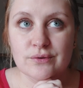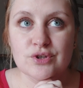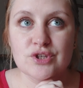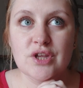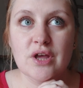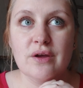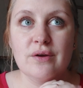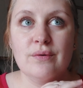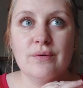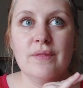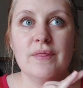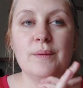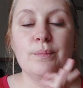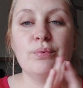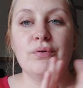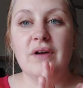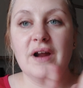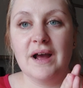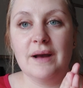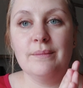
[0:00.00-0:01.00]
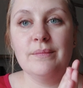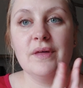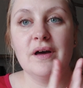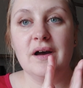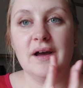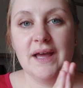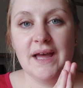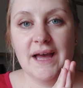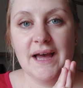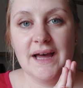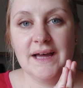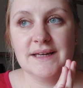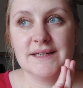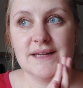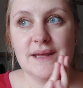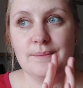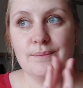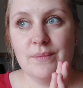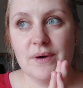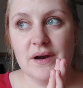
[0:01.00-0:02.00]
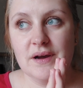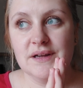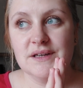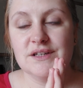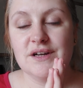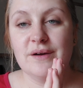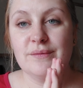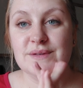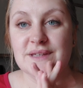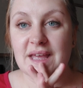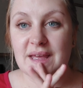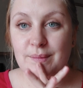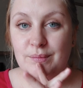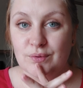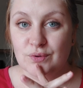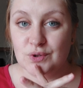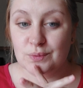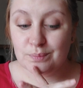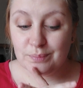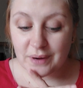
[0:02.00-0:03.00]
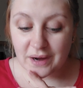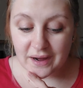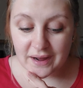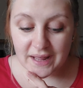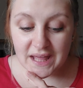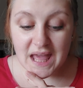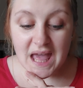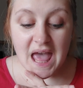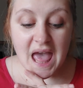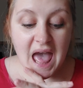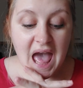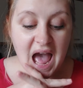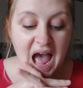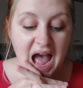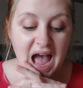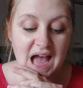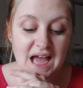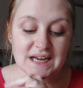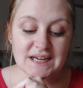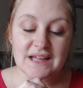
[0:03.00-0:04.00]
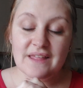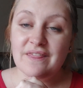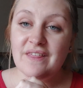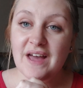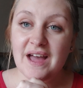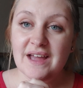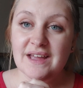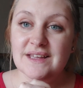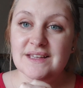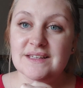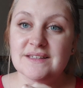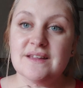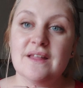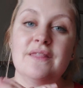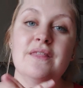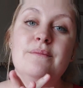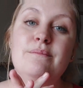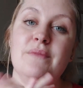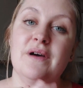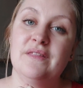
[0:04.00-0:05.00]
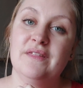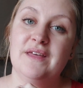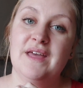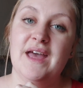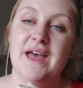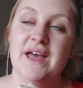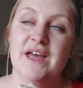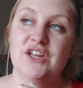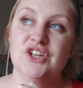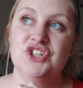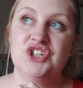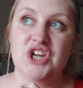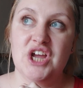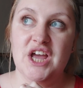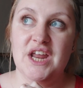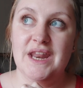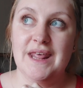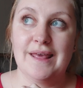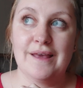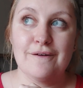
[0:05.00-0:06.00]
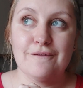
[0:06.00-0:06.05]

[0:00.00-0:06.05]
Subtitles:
So the pram that I had in mind, I was able to buy, and that is the Mothercare Journey